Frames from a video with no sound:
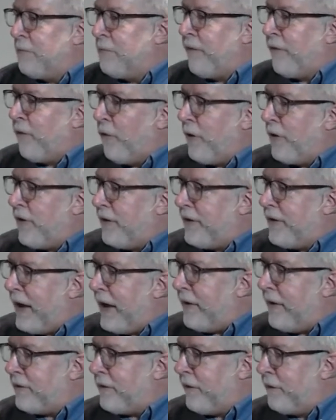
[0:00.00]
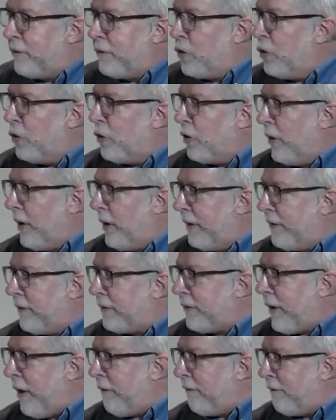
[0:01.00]
before the days of Google and
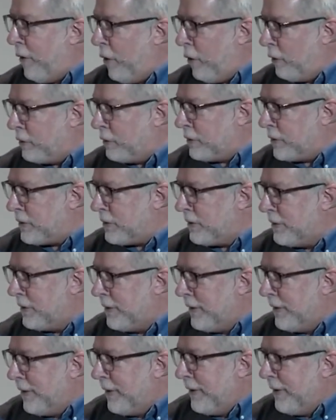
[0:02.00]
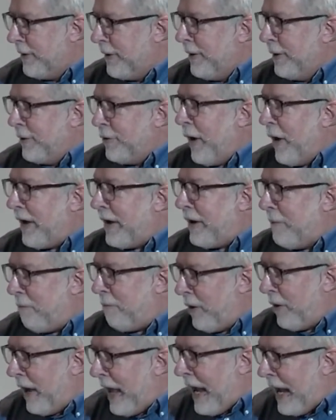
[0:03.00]
cell phones. You had to
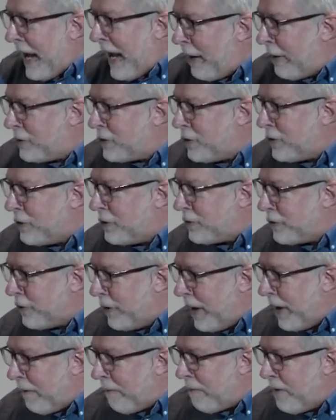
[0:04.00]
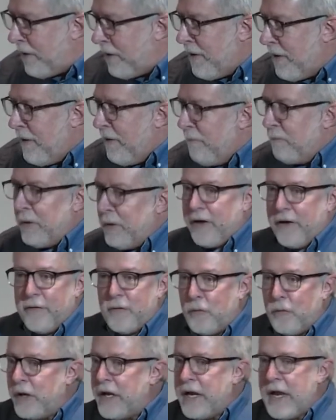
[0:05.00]
plan out your trip
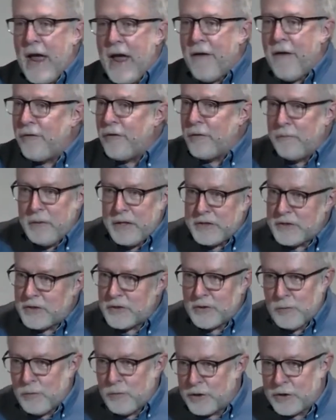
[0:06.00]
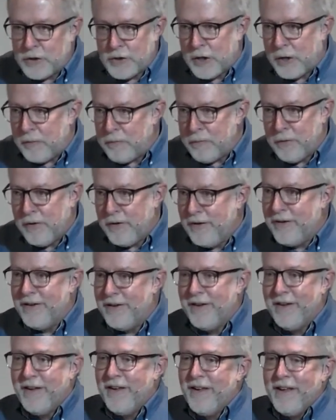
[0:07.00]
because we never missed worship.
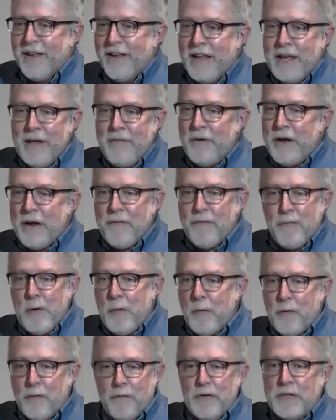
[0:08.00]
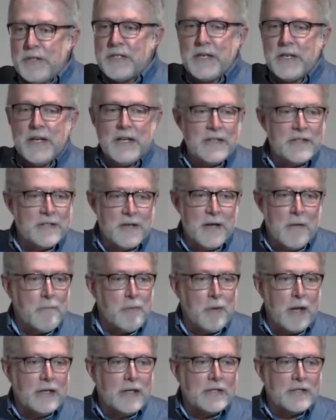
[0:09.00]
Even if we were visiting
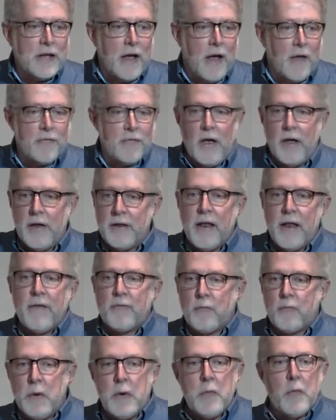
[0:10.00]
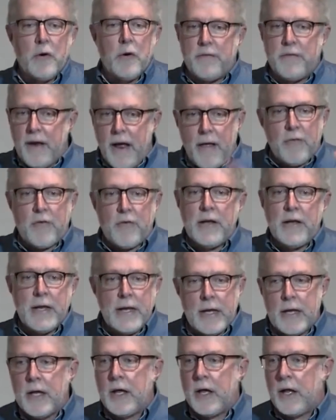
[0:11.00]
someplace else, unless we were
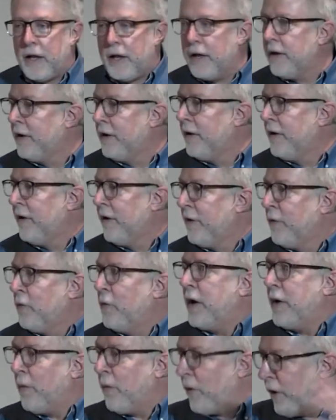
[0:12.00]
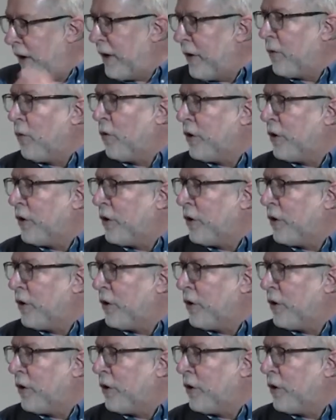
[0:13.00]
deathly ill, we were in